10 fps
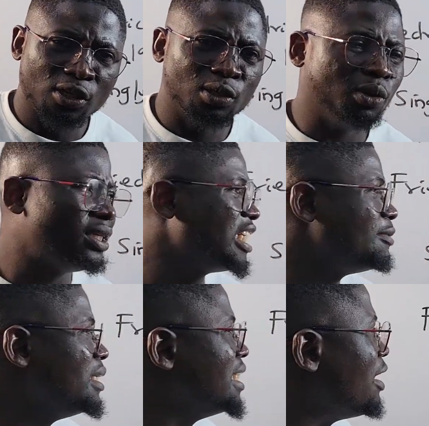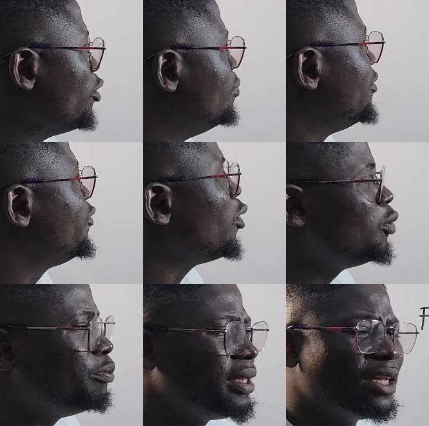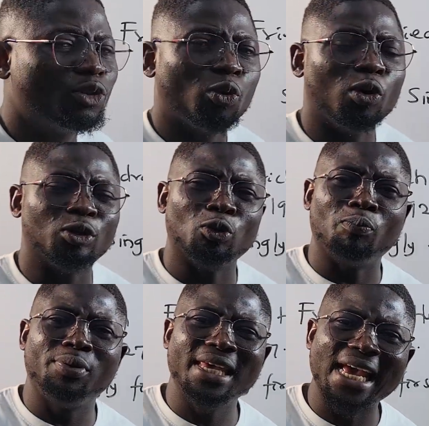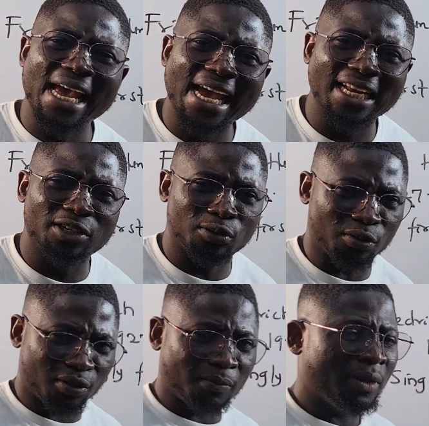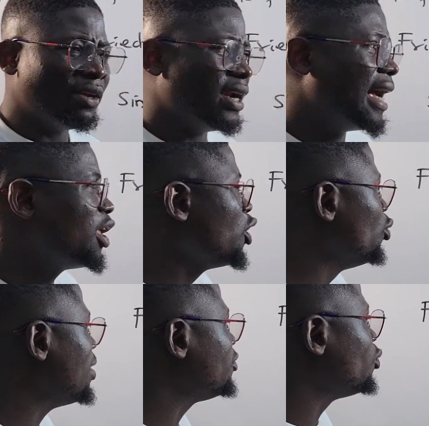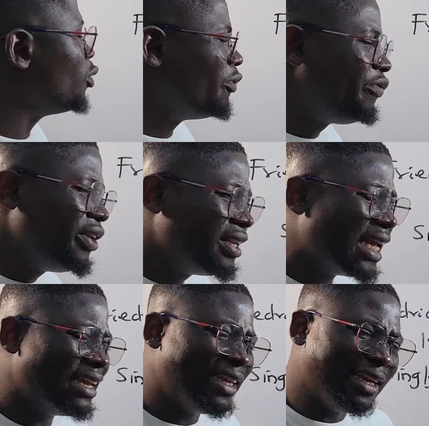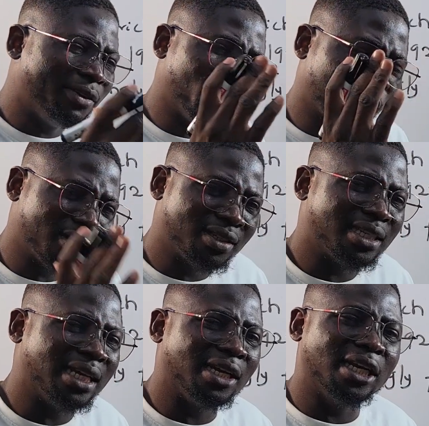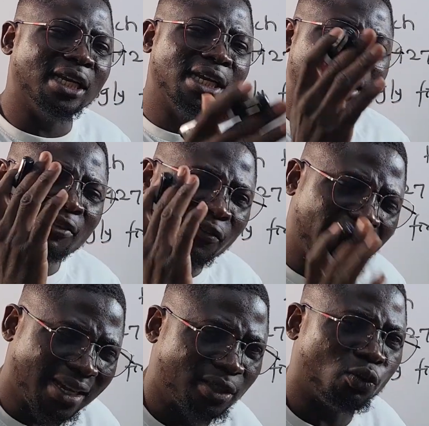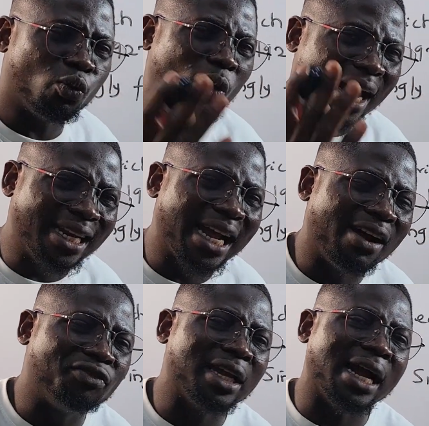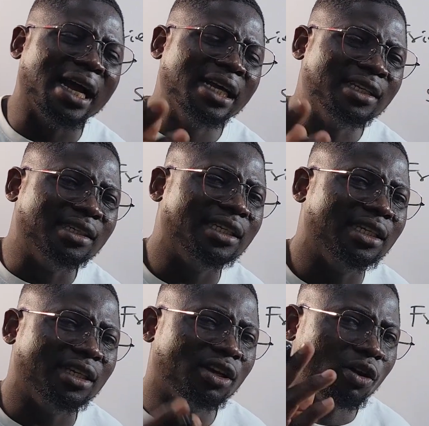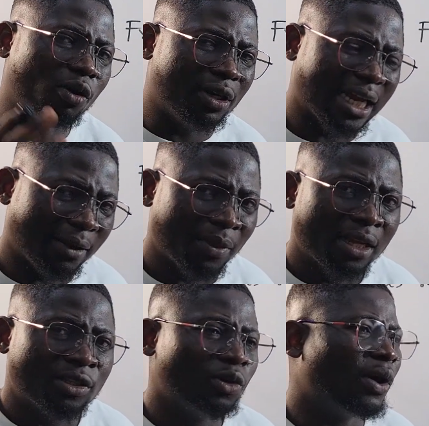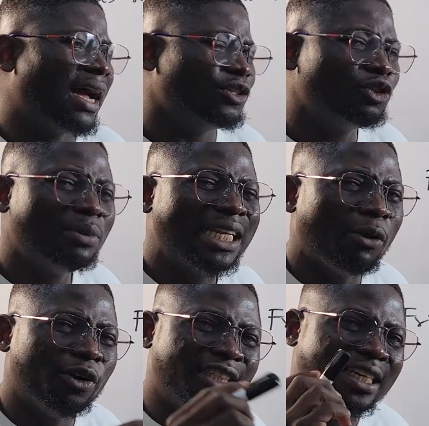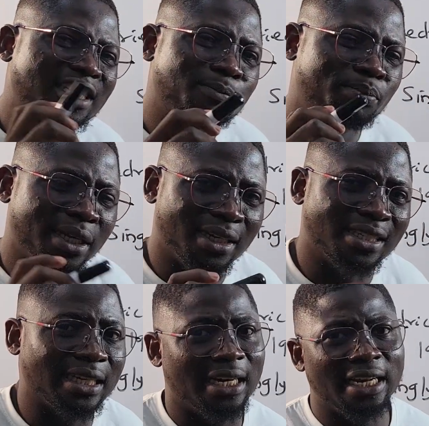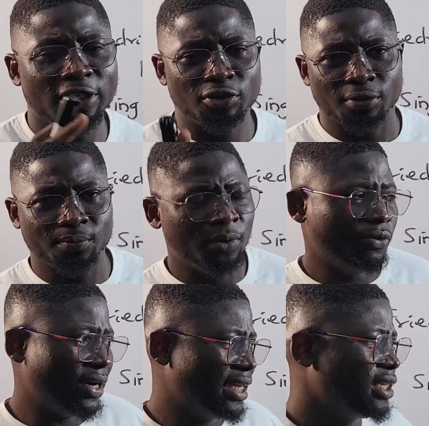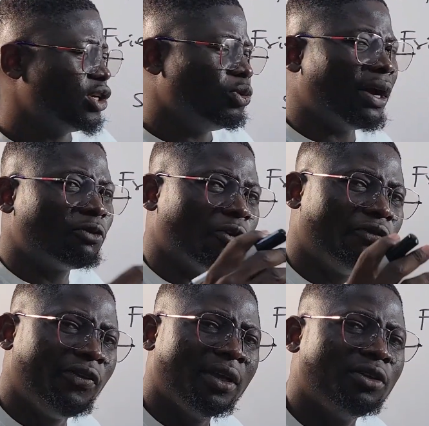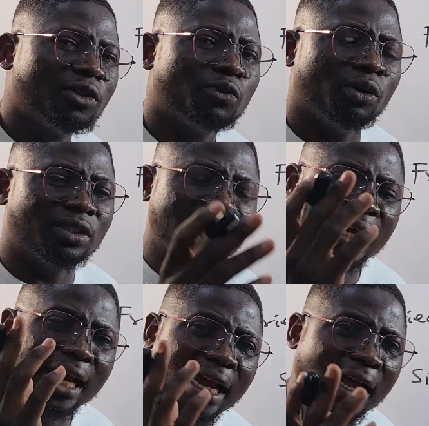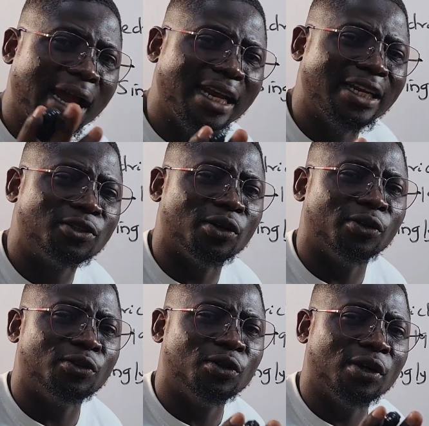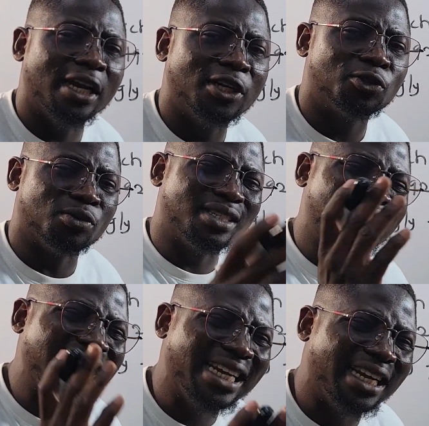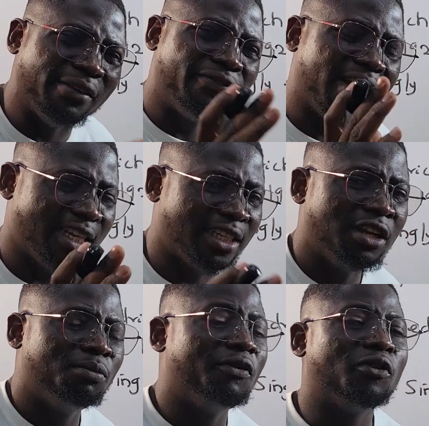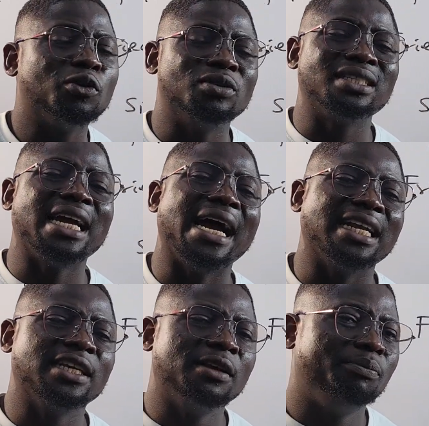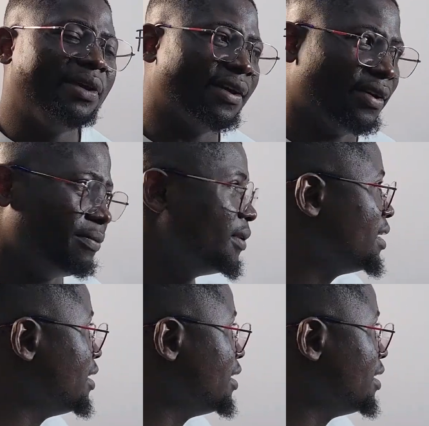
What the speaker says: So this means that what before you begin to what to pair electrons, right, you have to what fill them in what singly first, one after the other. So assuming that what each pin is an electron, right, you have to fill those what electrons singly first before you start pairing.